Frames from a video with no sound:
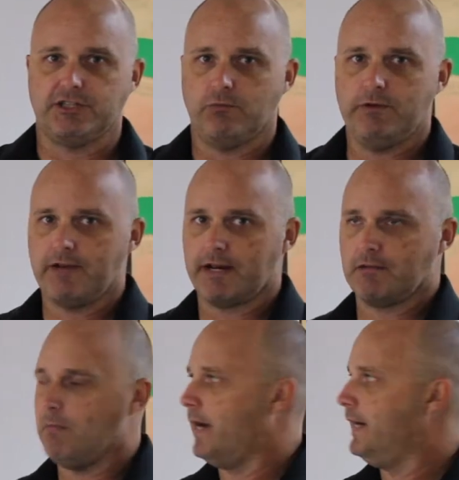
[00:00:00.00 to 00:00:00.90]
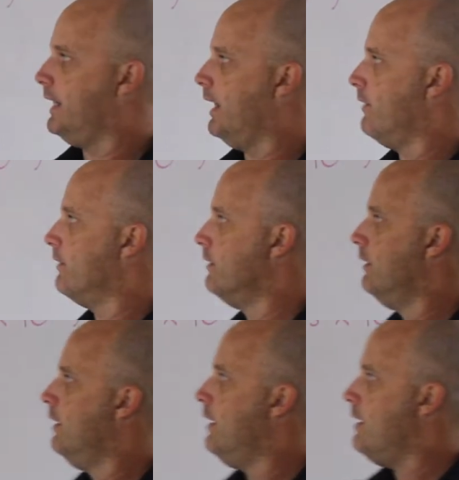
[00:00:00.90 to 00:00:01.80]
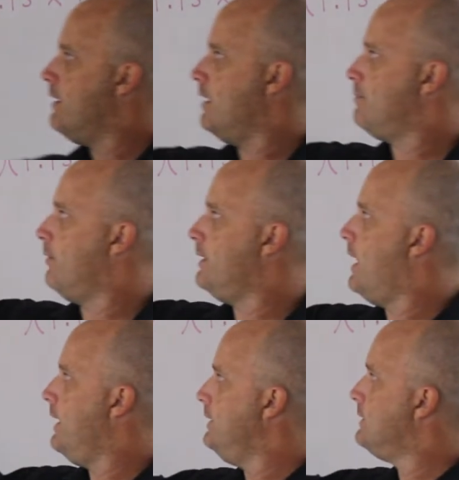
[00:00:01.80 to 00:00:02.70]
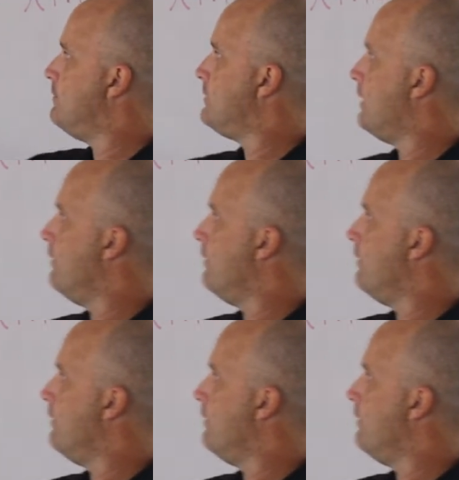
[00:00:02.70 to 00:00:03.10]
that we've got to combine together. 9.98 times 10 to the